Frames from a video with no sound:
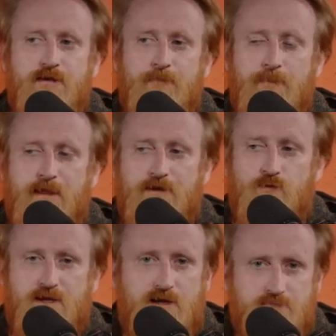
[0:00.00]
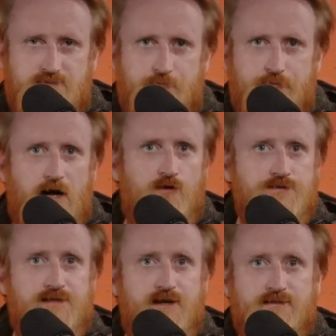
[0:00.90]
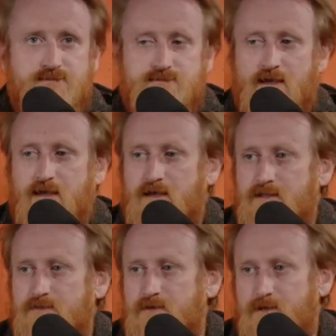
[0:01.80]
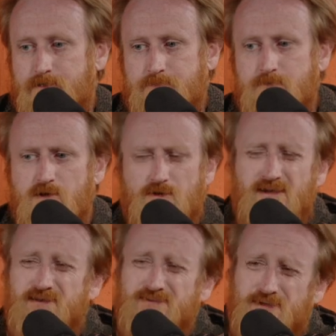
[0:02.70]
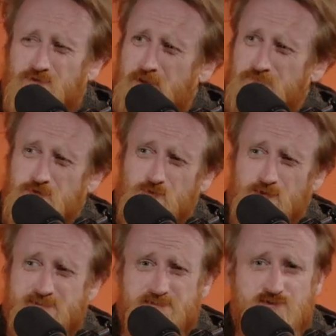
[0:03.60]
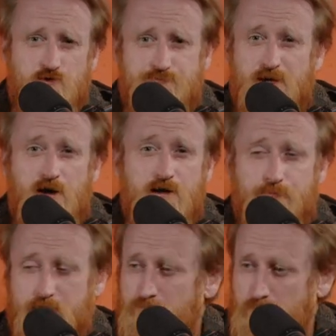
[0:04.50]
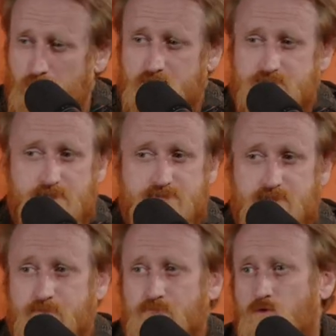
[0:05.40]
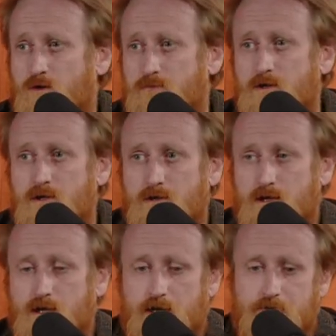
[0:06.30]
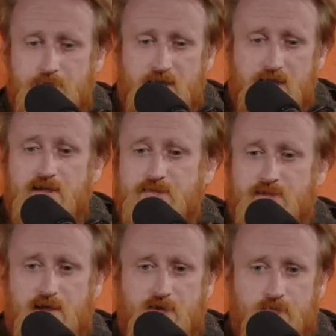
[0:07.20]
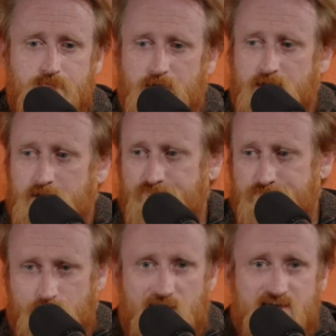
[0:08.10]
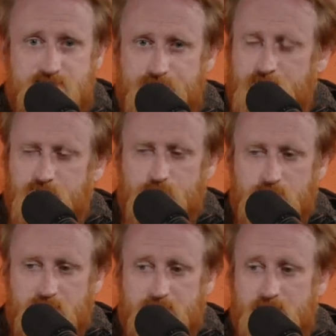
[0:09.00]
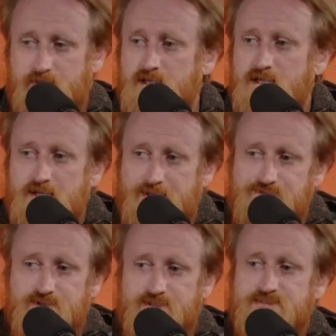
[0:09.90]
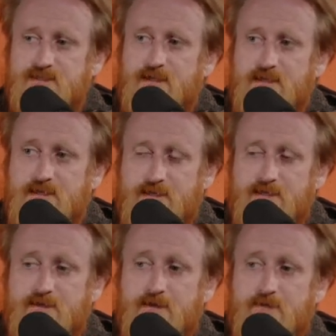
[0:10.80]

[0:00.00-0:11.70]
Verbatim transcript: like when it comes to politics and uh, you know if you listen to him talk about marxism or uh, anything uh, philosophy related he just he